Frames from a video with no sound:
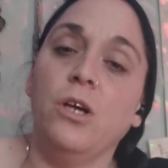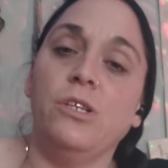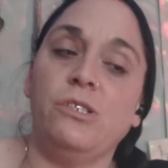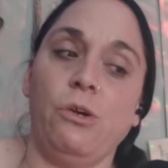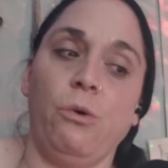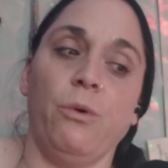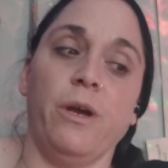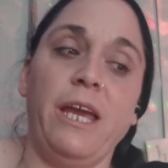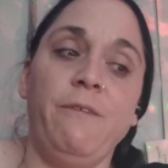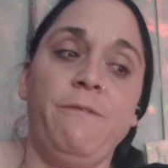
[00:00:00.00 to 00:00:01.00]

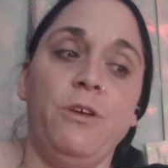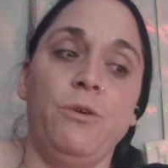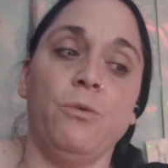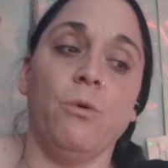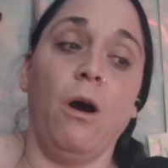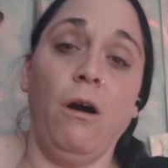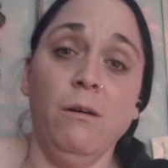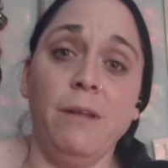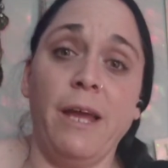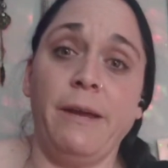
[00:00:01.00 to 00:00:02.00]
So if you
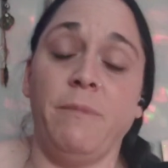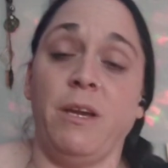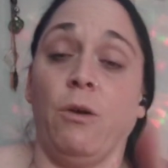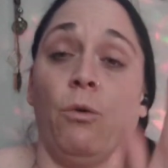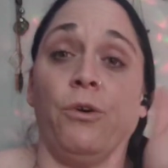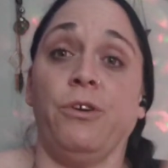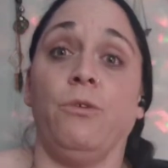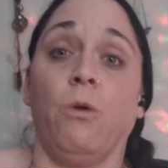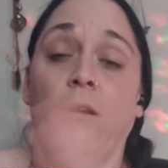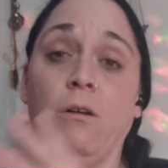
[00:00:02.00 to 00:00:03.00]
are like me, or
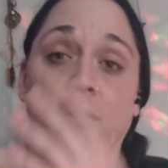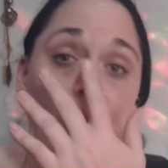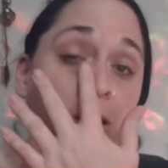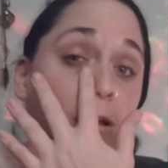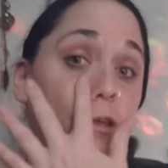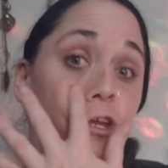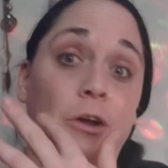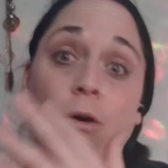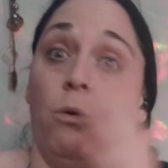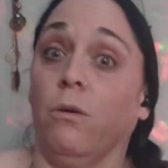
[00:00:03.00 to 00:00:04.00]
you are,
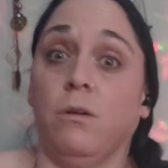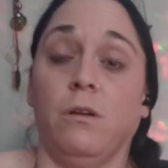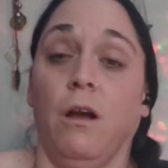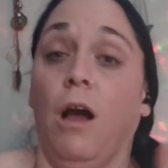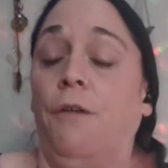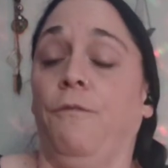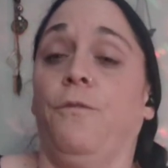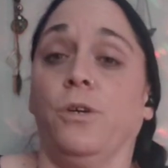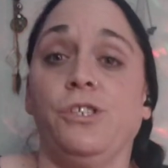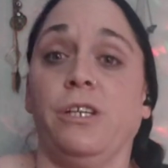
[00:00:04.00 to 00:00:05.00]

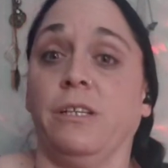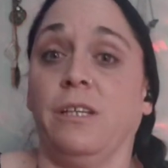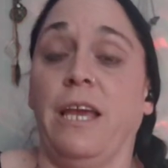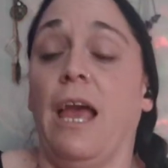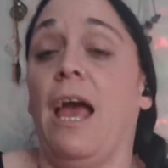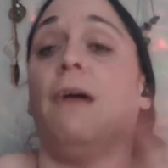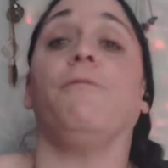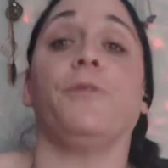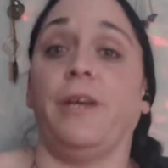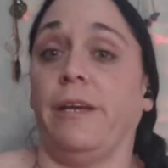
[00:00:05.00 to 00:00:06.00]
unfortunately
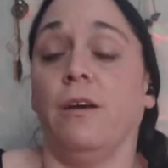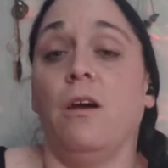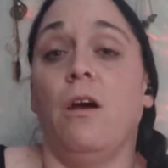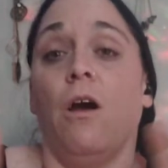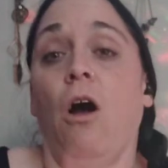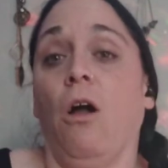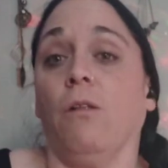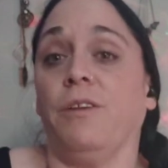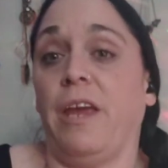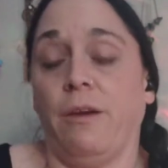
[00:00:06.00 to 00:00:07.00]
every
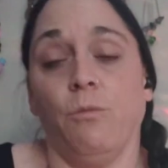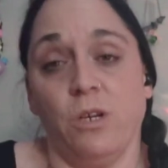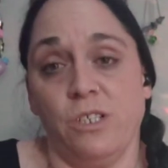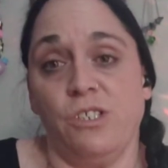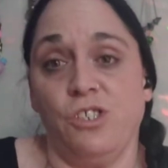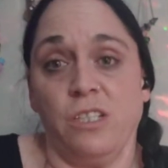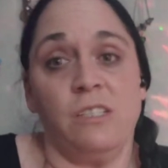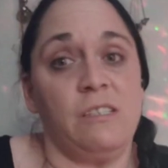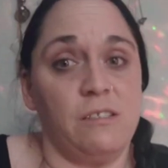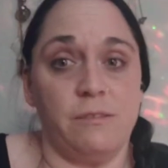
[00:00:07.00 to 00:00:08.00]
holiday was
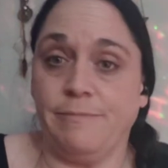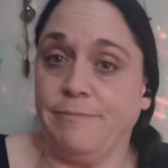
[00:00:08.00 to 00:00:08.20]
just